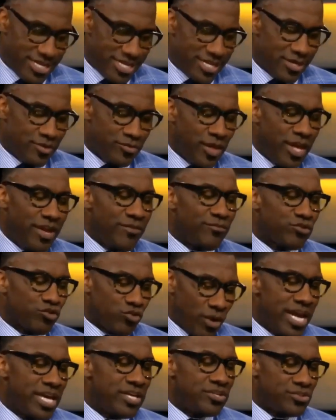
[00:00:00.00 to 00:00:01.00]
They've
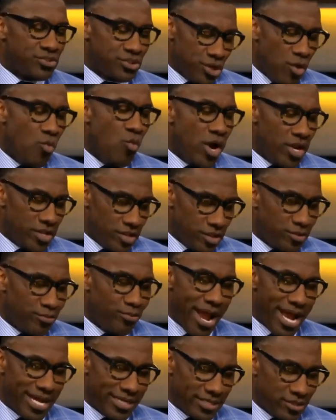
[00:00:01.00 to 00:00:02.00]
changed somewhat of the
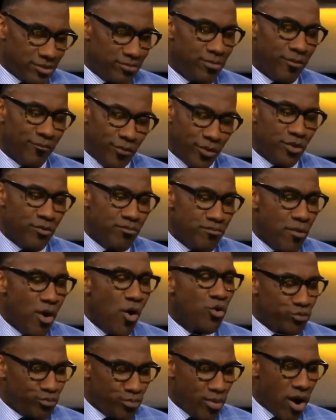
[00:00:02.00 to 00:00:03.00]
practice, but for the
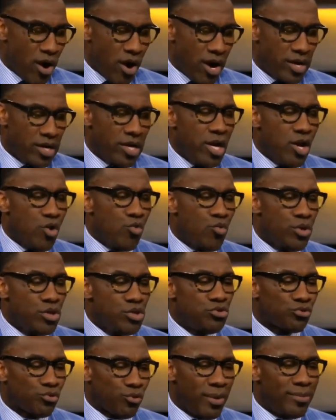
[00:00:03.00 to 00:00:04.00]
most part, when
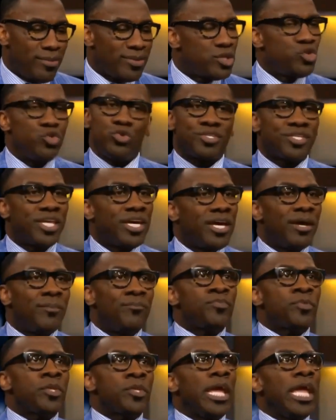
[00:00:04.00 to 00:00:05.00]
you scrimmage, you skip.
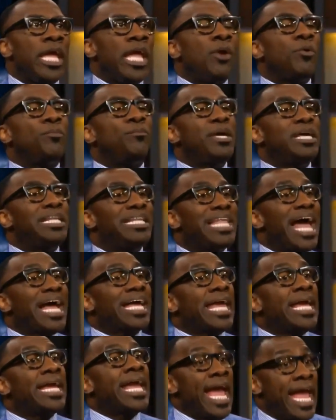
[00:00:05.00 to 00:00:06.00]
It would be like
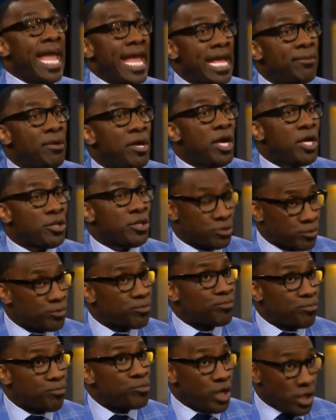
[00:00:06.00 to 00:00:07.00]
a game.
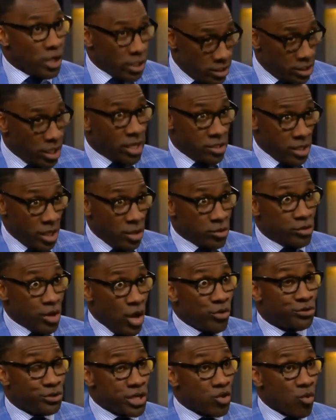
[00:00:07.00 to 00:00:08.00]

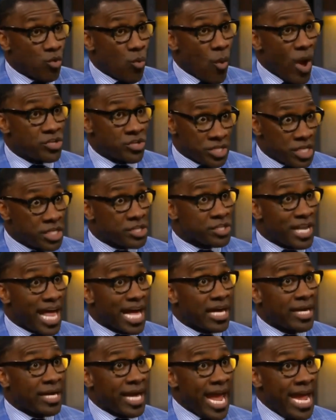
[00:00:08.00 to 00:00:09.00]
Those situations, it's like
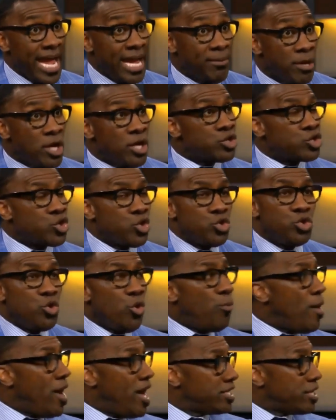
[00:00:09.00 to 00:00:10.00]
a game. Do you
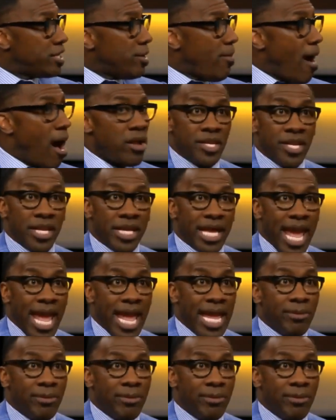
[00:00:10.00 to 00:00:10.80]
punt the ball in the game?